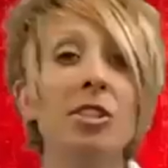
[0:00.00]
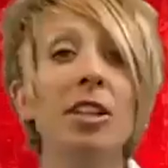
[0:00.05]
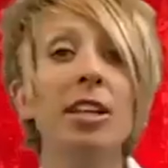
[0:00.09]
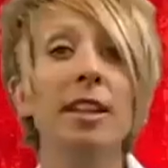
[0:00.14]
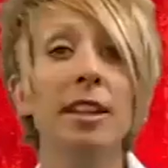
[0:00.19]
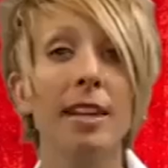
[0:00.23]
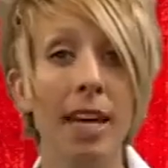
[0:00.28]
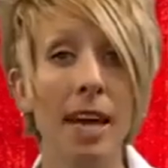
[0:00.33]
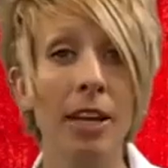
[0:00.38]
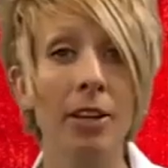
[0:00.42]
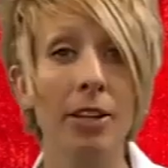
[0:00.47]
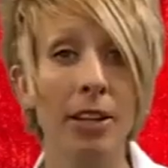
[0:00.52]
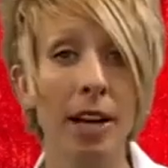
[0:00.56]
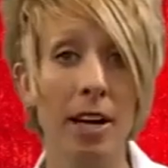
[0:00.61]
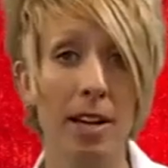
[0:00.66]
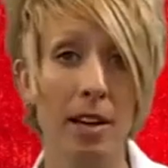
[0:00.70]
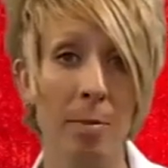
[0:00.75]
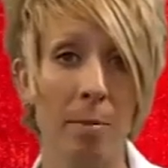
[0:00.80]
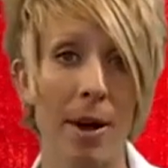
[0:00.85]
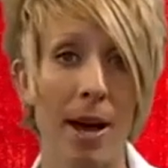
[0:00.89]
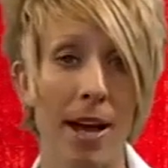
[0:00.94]
Let's look at the other
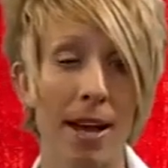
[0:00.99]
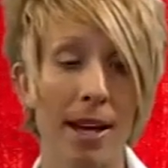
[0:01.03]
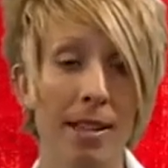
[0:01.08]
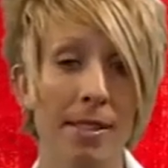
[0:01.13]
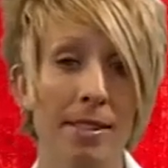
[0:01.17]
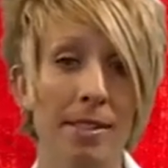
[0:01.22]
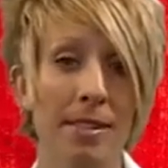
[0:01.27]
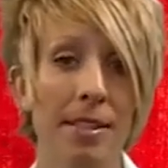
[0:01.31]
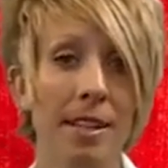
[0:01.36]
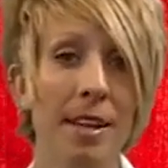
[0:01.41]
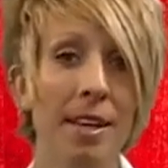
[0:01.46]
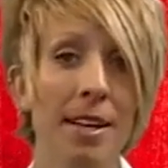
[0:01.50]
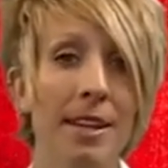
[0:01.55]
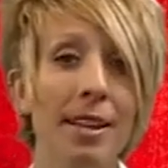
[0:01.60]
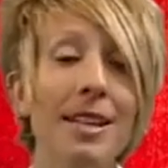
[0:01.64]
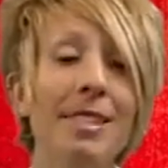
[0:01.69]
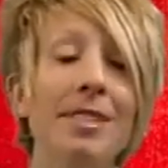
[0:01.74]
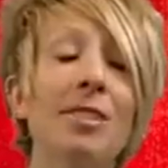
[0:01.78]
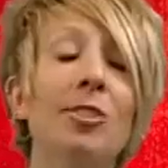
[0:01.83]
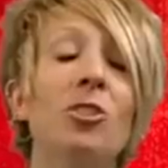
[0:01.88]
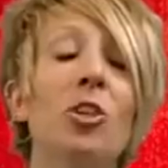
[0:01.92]
kind of bias.
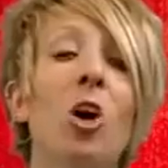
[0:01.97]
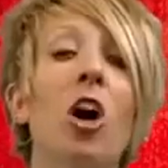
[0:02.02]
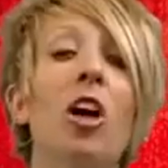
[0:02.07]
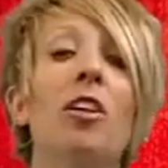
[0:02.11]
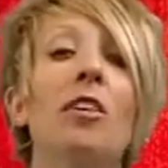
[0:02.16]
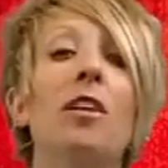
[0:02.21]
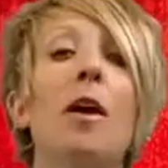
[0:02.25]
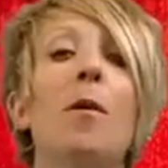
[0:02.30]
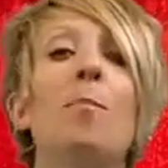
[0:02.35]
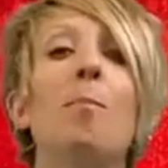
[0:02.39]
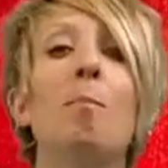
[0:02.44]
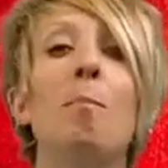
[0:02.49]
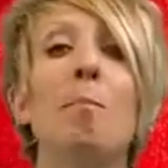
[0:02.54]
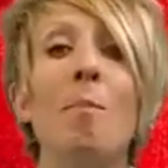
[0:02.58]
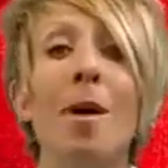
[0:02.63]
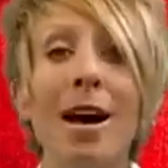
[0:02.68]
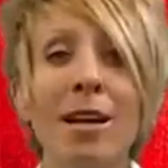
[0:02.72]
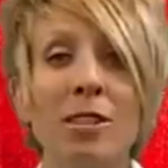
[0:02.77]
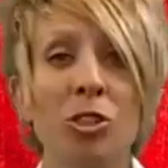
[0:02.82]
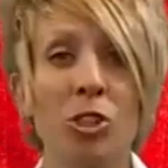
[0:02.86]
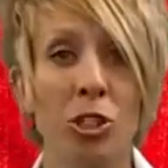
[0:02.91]
This is called
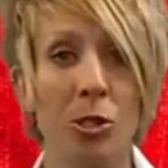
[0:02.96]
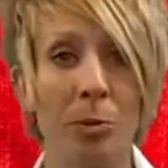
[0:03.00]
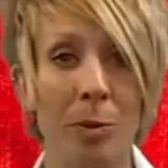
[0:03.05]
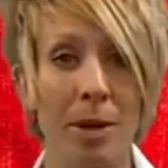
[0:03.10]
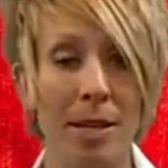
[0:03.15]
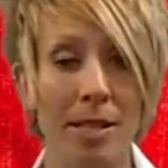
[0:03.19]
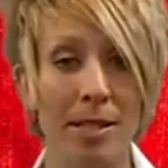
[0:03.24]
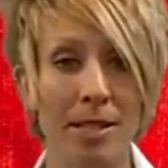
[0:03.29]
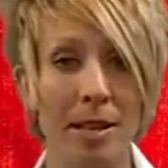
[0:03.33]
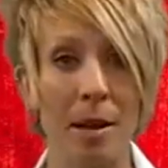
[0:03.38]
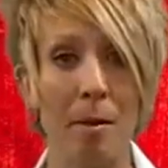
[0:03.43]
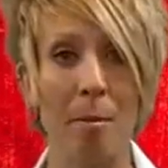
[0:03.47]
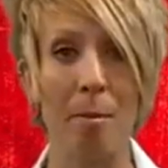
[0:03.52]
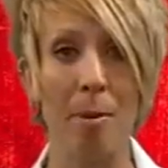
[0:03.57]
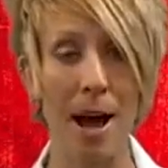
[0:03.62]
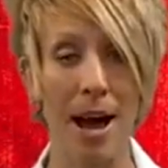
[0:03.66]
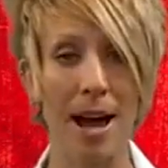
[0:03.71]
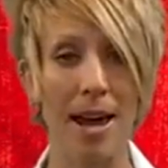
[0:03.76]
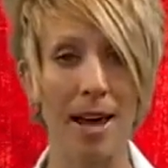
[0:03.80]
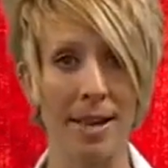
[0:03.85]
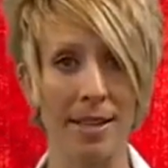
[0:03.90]
measurement
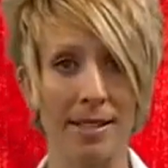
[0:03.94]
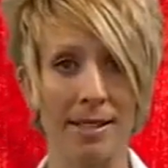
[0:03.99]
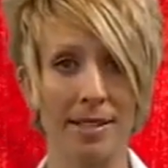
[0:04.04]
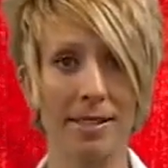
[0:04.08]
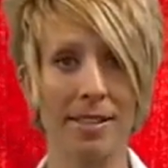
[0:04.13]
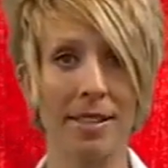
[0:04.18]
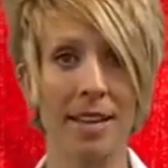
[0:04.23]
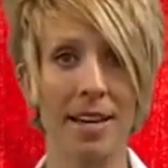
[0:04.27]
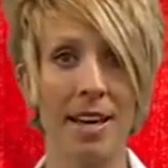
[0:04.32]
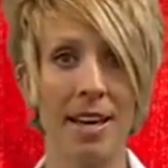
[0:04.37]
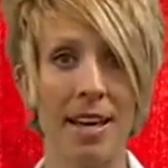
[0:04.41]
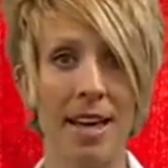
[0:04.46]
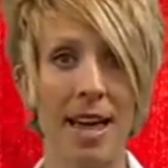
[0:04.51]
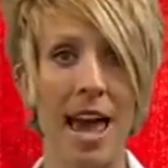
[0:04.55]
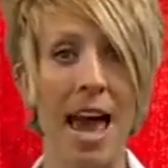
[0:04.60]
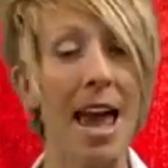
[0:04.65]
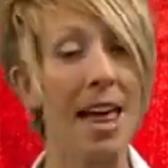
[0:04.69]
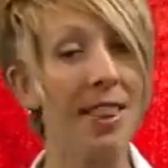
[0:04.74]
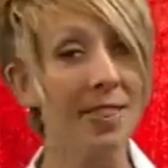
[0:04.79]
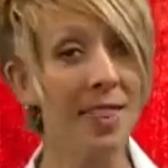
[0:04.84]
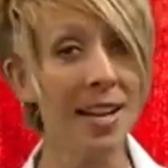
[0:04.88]
bias.
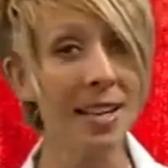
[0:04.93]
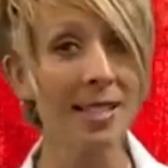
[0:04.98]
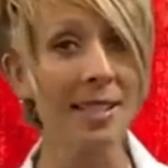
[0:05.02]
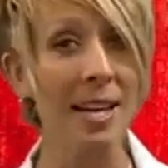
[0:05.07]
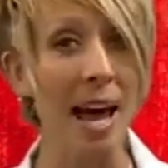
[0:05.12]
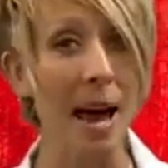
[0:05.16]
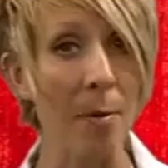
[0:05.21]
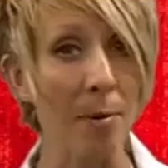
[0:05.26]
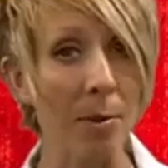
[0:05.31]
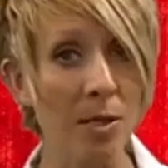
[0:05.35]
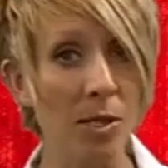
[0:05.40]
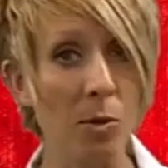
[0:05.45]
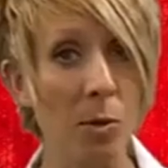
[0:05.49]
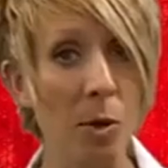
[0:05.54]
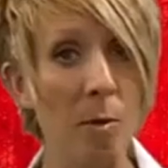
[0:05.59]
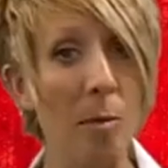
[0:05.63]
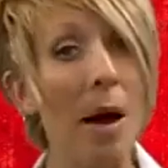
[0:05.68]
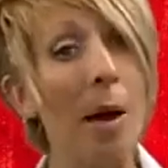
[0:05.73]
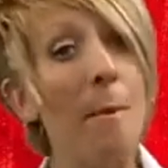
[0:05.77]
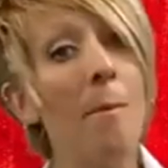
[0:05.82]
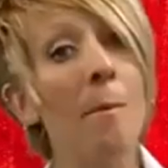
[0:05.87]
And this
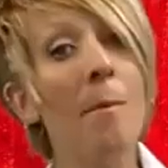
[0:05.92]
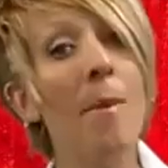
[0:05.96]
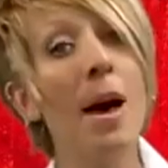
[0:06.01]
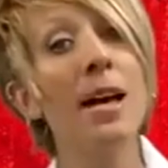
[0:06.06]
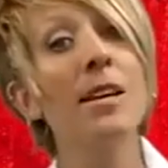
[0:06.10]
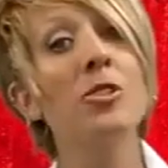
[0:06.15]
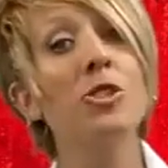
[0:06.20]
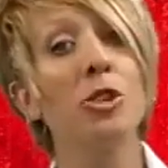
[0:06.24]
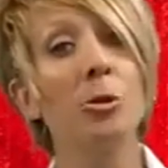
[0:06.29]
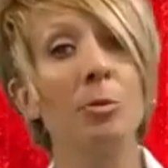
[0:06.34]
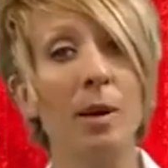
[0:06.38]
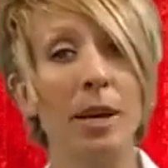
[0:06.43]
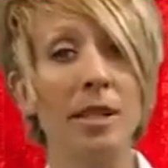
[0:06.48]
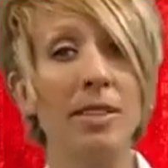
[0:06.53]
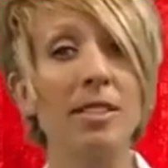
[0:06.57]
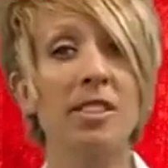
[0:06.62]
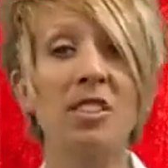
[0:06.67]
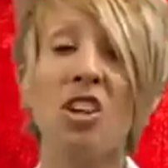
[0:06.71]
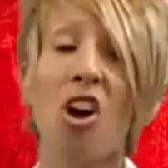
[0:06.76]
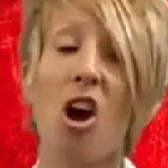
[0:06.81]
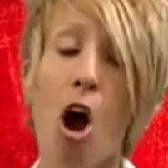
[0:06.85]
happens when my
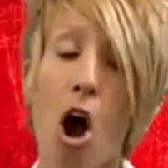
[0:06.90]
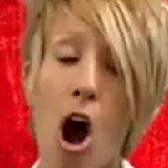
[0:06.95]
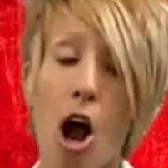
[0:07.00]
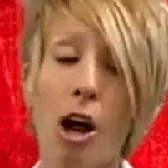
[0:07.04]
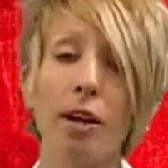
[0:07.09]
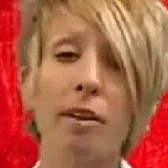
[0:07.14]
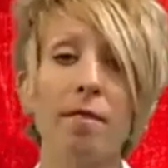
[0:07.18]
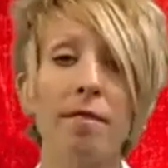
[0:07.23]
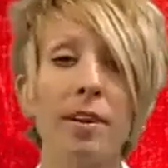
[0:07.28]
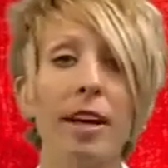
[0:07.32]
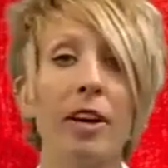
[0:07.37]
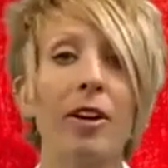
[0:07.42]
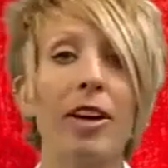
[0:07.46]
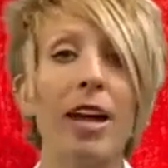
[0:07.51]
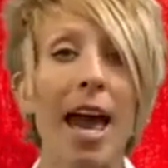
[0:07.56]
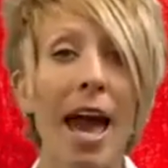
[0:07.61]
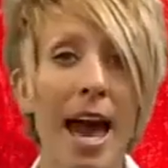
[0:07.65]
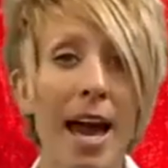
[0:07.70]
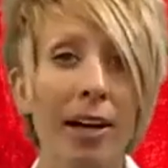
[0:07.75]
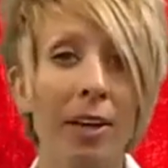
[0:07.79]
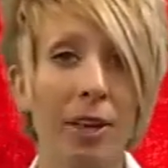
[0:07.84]
measurements aren't
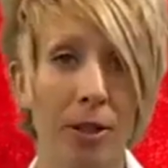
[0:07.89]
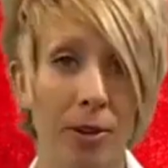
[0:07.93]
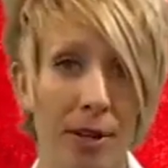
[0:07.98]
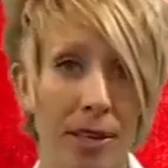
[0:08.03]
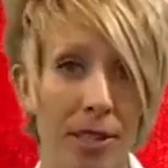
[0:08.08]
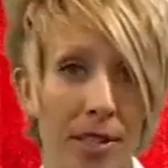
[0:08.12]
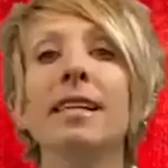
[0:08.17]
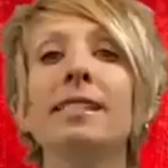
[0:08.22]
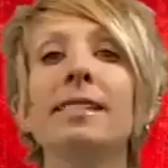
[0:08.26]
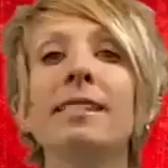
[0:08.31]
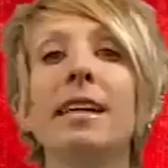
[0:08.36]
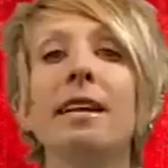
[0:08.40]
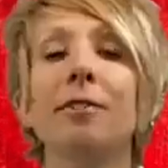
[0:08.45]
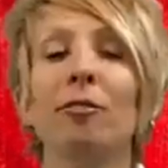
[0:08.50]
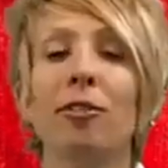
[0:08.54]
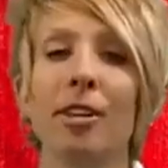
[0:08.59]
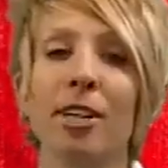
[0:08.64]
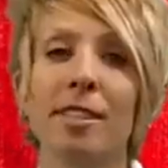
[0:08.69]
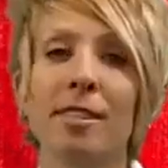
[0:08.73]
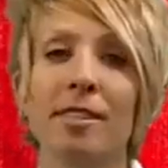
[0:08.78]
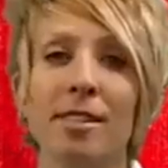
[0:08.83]
very accurate. Let's
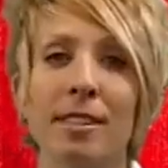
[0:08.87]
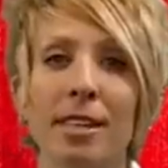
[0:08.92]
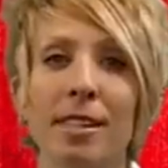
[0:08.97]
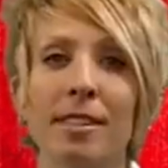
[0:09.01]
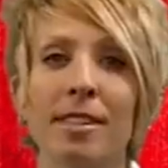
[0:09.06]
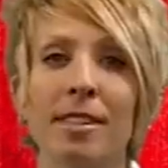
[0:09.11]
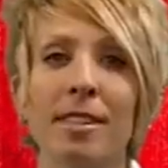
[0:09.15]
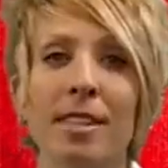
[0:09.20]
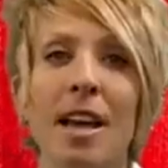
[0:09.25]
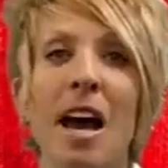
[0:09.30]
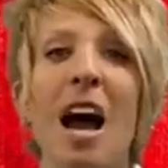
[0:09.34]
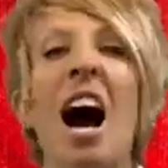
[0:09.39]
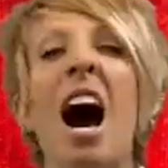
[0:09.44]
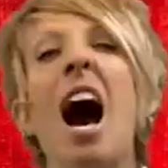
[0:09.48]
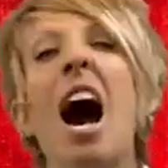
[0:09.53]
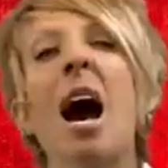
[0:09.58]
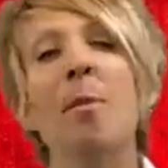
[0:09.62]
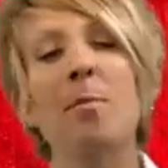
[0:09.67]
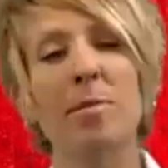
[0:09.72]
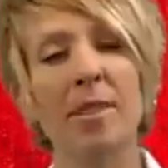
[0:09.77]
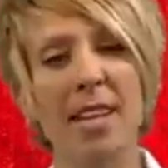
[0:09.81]
say, for instance,
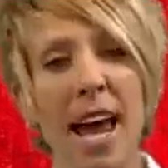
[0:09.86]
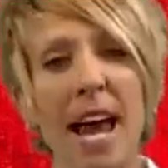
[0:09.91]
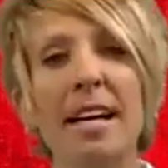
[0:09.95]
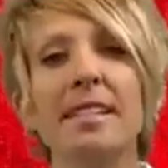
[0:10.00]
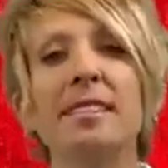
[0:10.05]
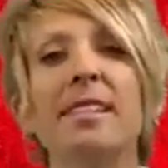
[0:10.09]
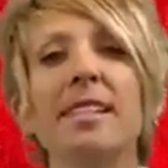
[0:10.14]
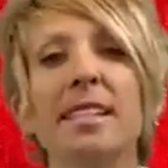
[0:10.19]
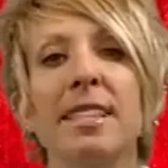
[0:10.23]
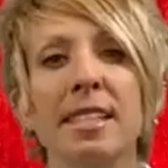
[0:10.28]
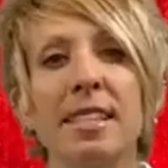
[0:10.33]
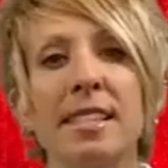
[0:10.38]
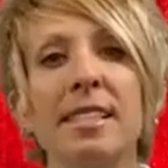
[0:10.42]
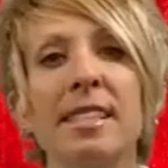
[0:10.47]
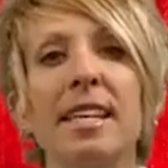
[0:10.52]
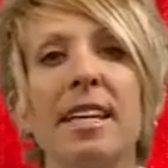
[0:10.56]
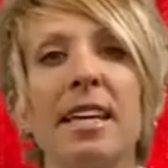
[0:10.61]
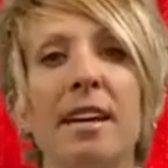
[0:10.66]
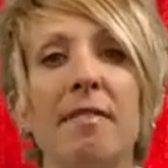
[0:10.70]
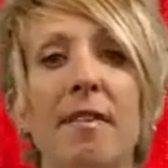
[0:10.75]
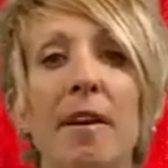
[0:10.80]
I'm testing to
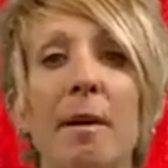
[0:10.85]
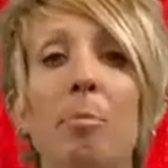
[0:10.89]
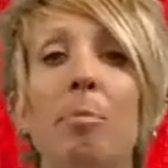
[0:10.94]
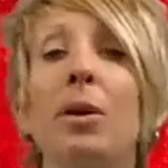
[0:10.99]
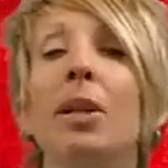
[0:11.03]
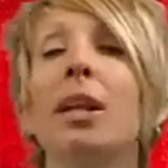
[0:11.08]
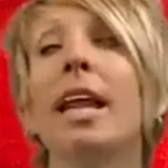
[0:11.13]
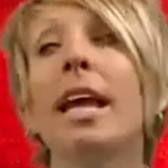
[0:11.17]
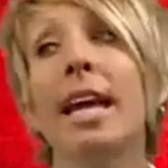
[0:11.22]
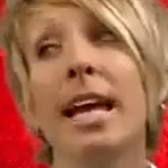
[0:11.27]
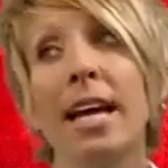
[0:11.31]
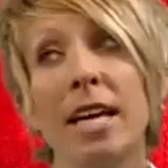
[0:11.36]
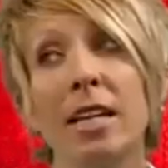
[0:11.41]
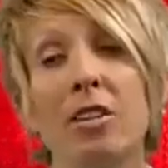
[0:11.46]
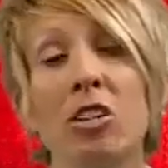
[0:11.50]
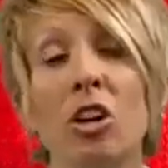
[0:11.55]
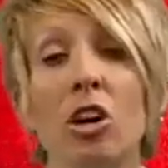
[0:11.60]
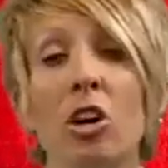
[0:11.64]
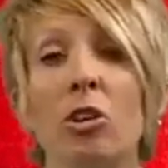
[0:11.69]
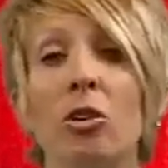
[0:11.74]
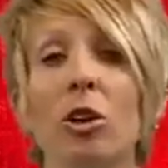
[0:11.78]
see if a
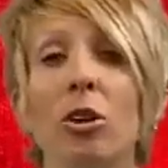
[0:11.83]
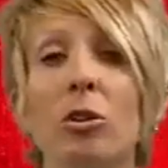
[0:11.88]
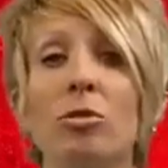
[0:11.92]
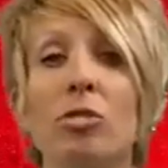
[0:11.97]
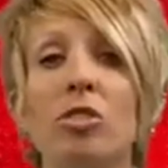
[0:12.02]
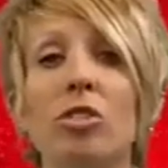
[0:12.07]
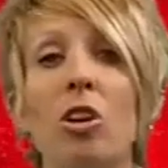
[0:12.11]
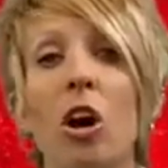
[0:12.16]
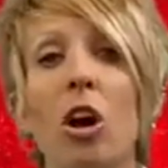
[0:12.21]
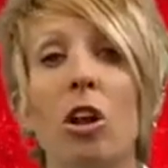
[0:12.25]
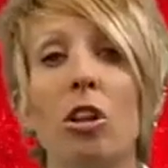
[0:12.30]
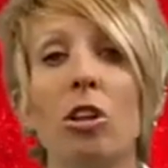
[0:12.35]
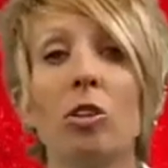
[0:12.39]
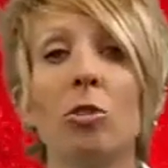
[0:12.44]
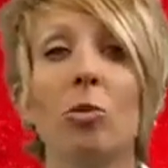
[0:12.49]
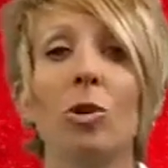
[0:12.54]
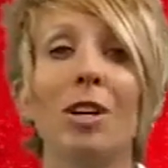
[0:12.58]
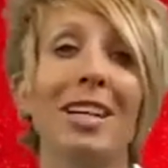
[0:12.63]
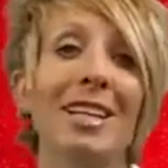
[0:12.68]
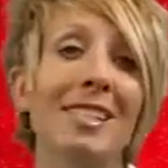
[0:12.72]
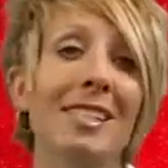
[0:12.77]
plant grows
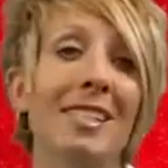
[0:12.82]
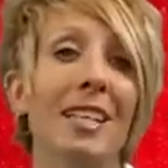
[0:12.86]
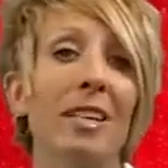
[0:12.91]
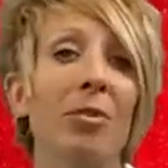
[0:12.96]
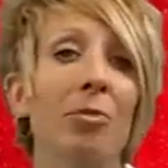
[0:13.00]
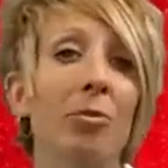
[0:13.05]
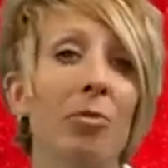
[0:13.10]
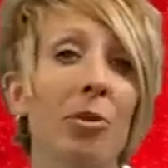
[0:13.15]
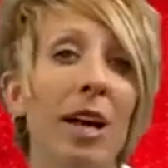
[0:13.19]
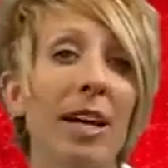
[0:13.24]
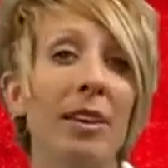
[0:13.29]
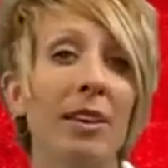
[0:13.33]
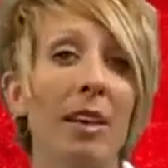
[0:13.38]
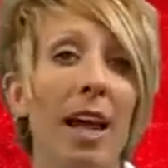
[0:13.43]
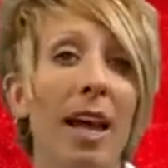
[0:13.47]
taller when it's in